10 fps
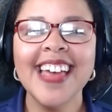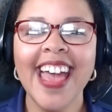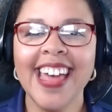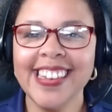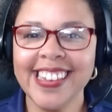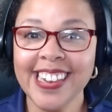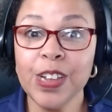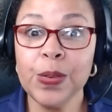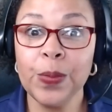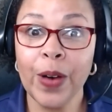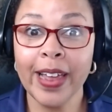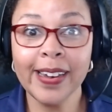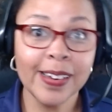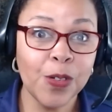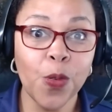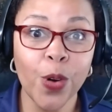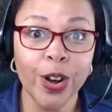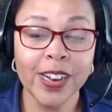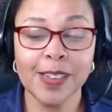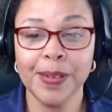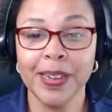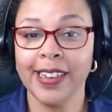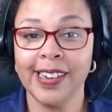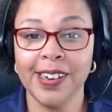and see what works, because, you